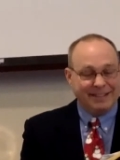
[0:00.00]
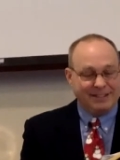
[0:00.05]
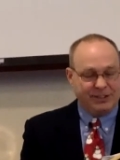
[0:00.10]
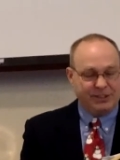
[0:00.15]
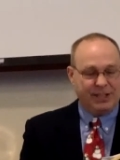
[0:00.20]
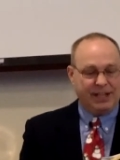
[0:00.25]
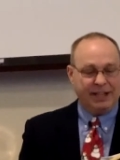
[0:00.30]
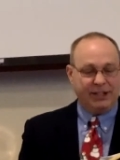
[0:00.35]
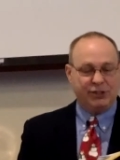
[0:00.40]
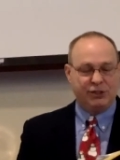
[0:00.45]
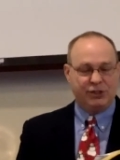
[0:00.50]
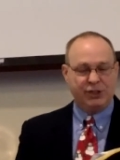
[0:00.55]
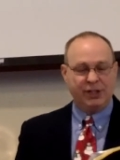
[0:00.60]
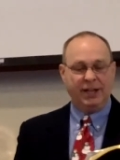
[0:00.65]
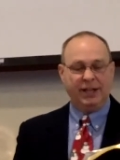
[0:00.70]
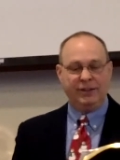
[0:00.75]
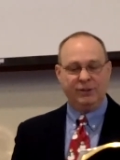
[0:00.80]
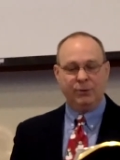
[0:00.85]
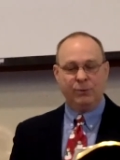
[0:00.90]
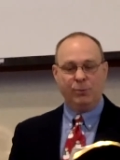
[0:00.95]

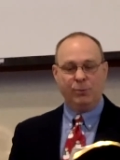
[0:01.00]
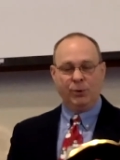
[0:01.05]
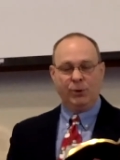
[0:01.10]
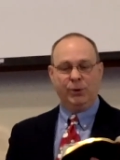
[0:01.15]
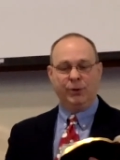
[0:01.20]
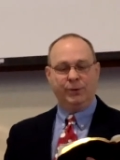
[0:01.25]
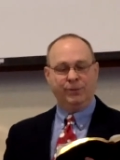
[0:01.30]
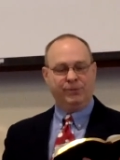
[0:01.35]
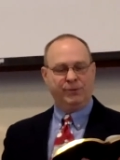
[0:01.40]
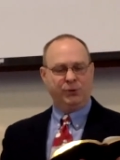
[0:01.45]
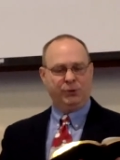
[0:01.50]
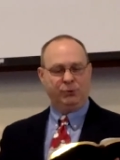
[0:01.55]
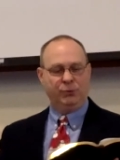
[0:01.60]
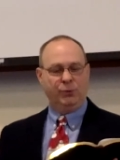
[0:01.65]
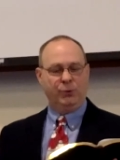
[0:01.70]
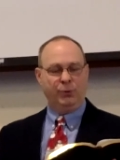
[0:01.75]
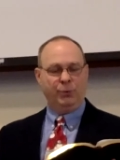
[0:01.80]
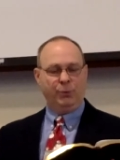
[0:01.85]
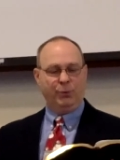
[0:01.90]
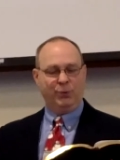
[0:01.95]
teaching the word of
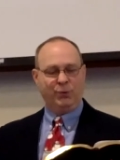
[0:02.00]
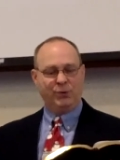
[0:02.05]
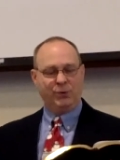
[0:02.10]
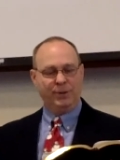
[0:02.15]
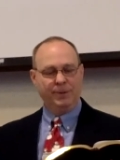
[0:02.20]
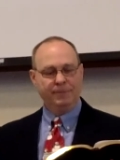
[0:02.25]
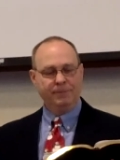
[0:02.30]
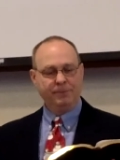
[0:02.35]
truth."